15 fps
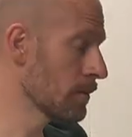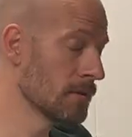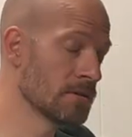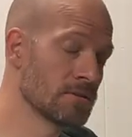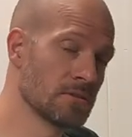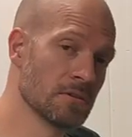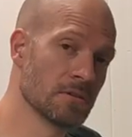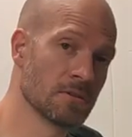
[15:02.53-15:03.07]
we
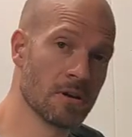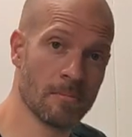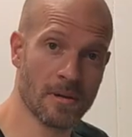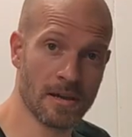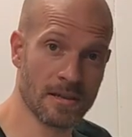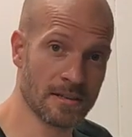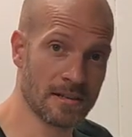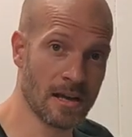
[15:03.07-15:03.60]
will come
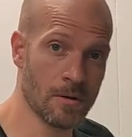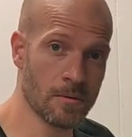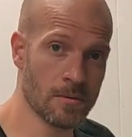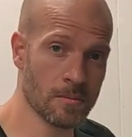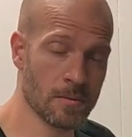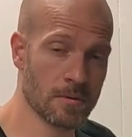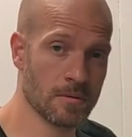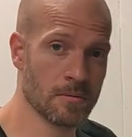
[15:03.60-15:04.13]
back in an
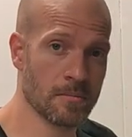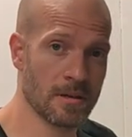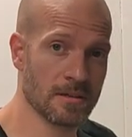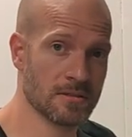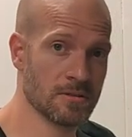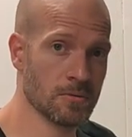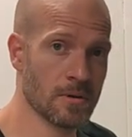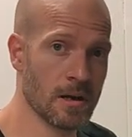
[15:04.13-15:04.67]
hour, we will come
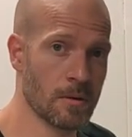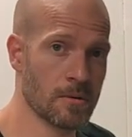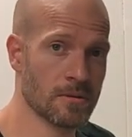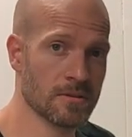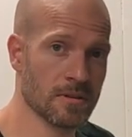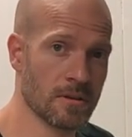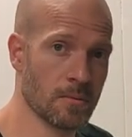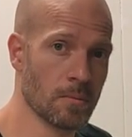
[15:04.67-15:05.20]
back in 2
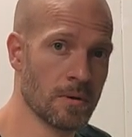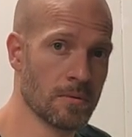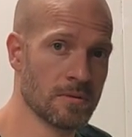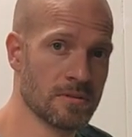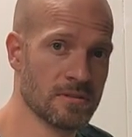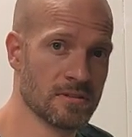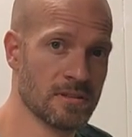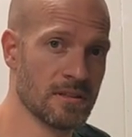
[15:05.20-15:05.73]
hours, and we
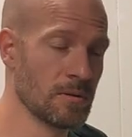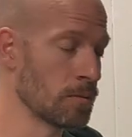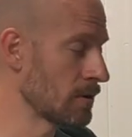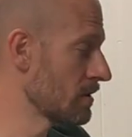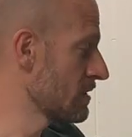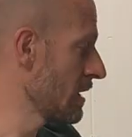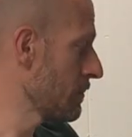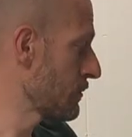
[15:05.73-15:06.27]
will see
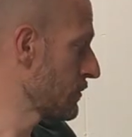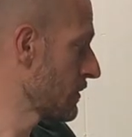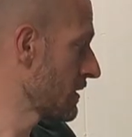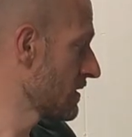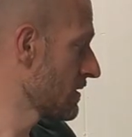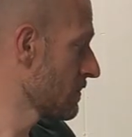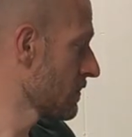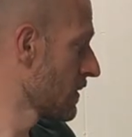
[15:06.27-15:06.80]
what the temperature
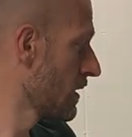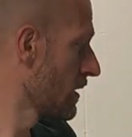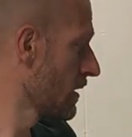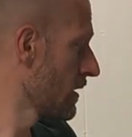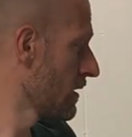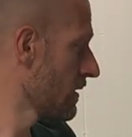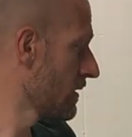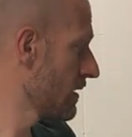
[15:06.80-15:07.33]
is.
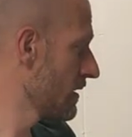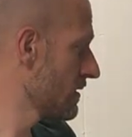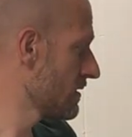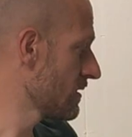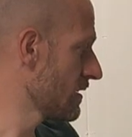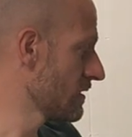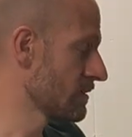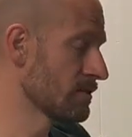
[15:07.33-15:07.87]

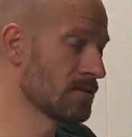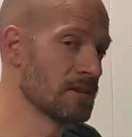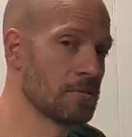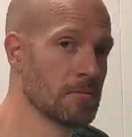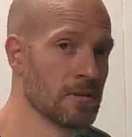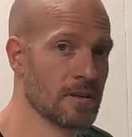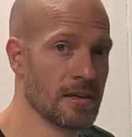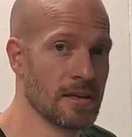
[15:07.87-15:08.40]
This is to
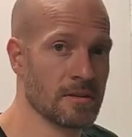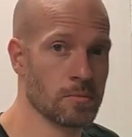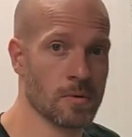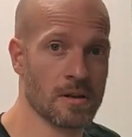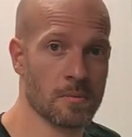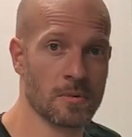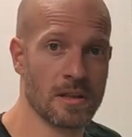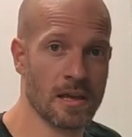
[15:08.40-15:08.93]
simulate
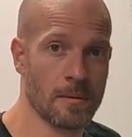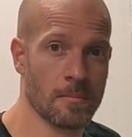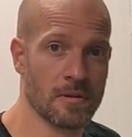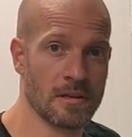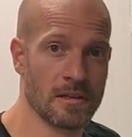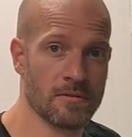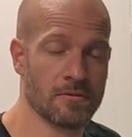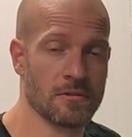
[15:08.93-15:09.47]
what will
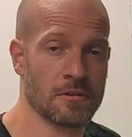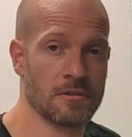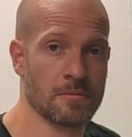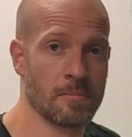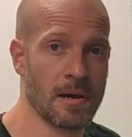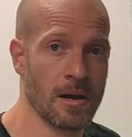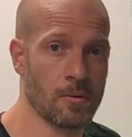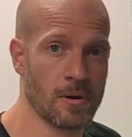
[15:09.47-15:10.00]
happen if there's
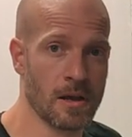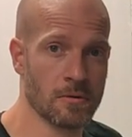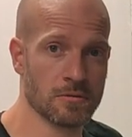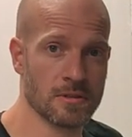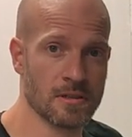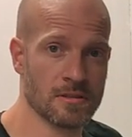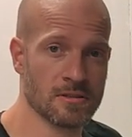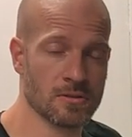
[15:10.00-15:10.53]
a power
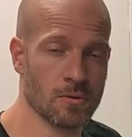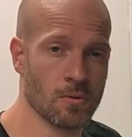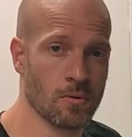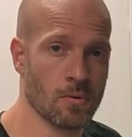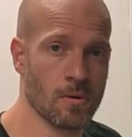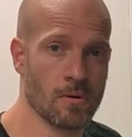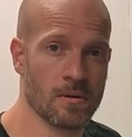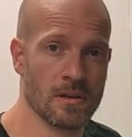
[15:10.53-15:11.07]
outage
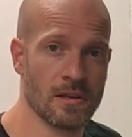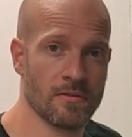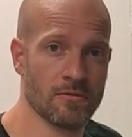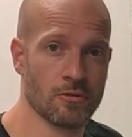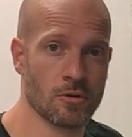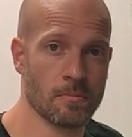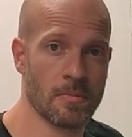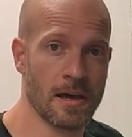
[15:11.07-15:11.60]
or
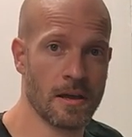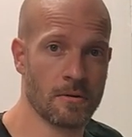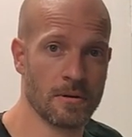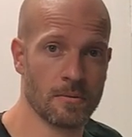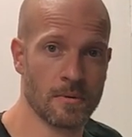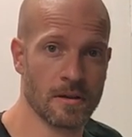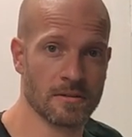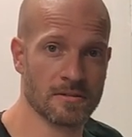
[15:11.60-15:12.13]
if your
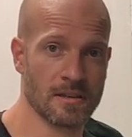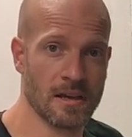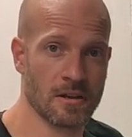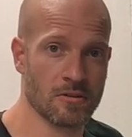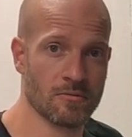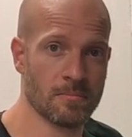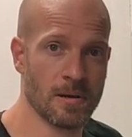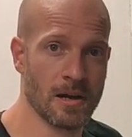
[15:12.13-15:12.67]
battery runs
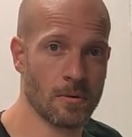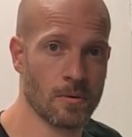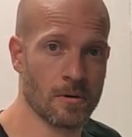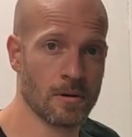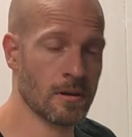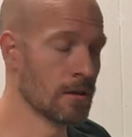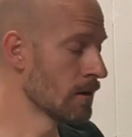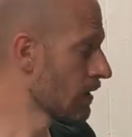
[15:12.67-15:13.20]
out of power.